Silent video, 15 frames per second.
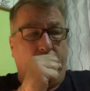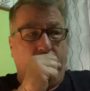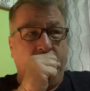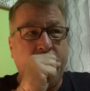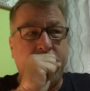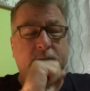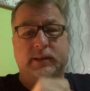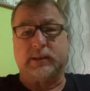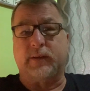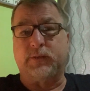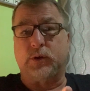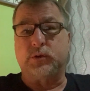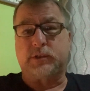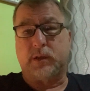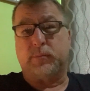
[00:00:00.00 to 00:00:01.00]
because I've
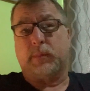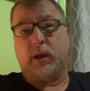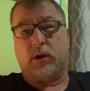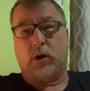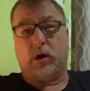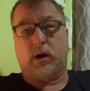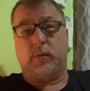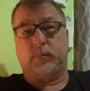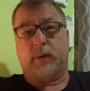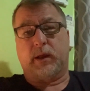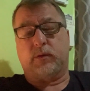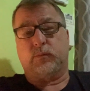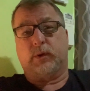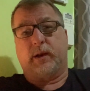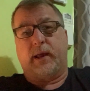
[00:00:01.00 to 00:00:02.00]
used it in my car,
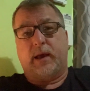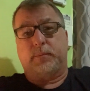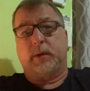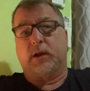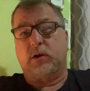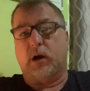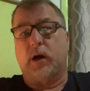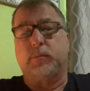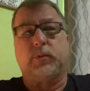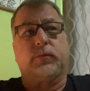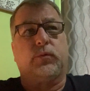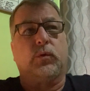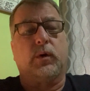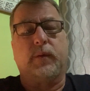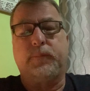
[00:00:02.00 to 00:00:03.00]
when I had my car
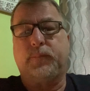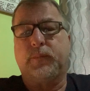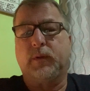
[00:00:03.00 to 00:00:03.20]
before,